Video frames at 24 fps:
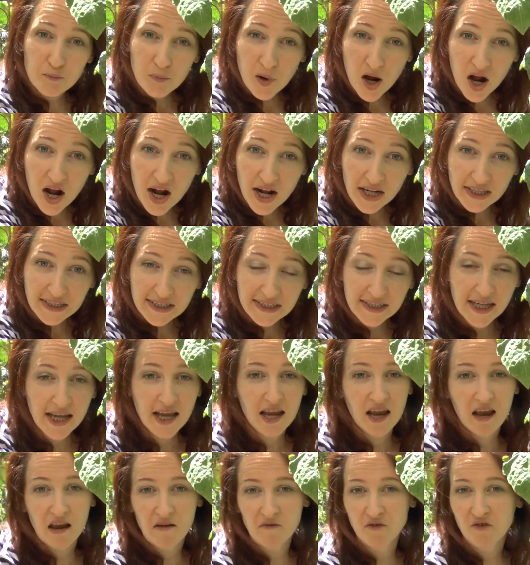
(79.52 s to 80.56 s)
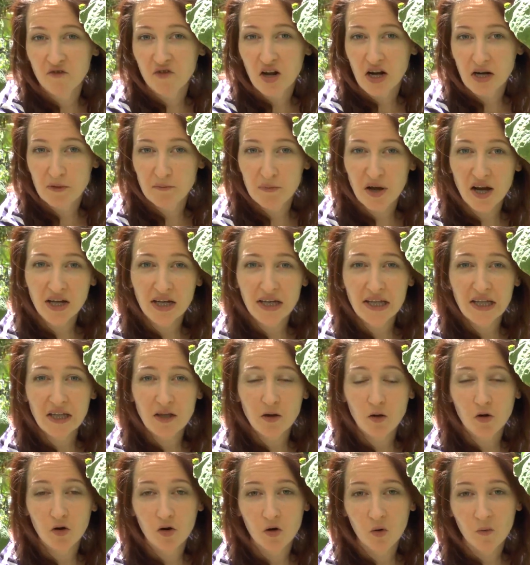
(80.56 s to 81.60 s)
pots. If you've got a balcony
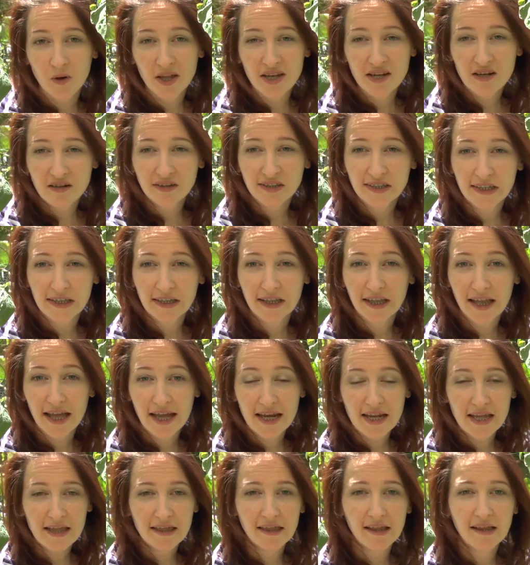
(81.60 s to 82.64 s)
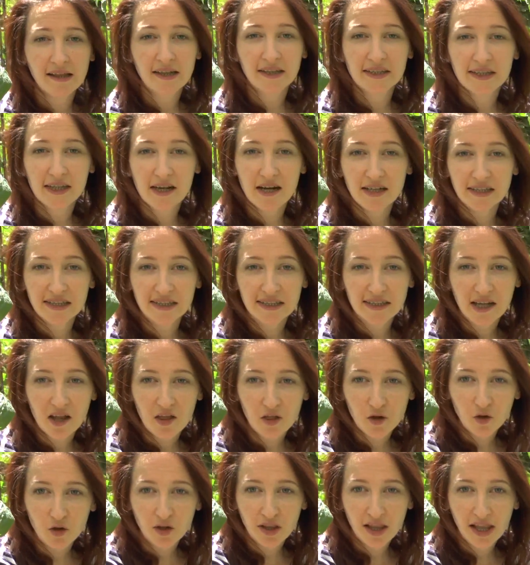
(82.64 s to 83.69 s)
or a windowsill, anything that's got
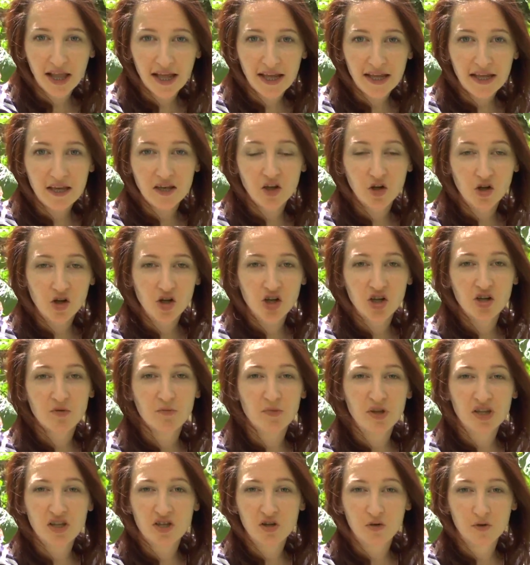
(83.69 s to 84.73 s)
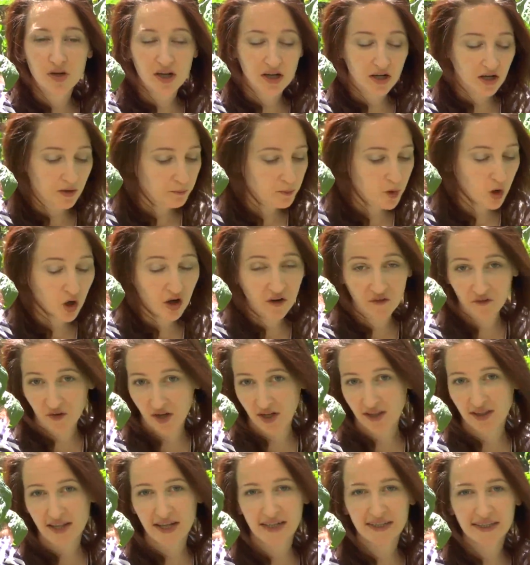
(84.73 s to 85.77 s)
southern light, you're going to be doing
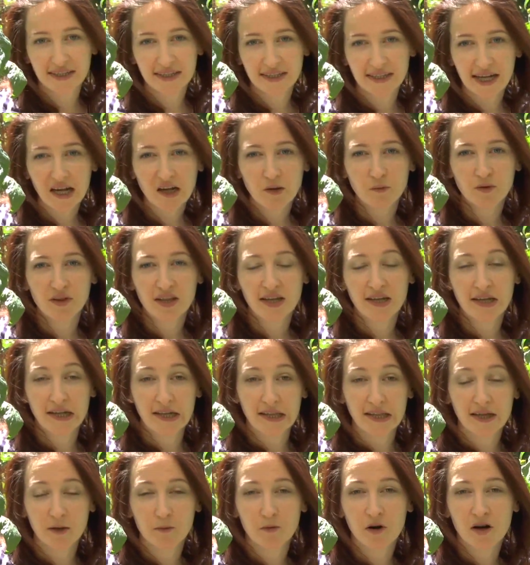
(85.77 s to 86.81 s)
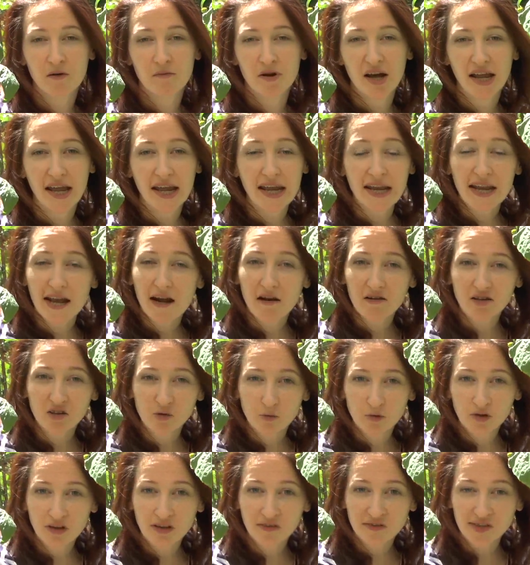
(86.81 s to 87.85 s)
perfect. That's exactly what they need. They want about 8 hours
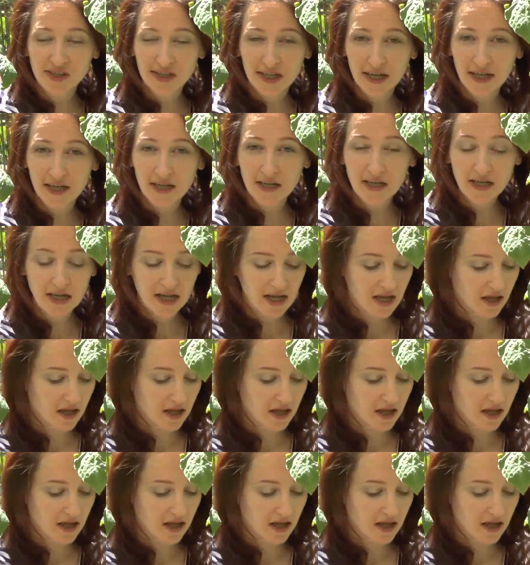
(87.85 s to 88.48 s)
worth of sun,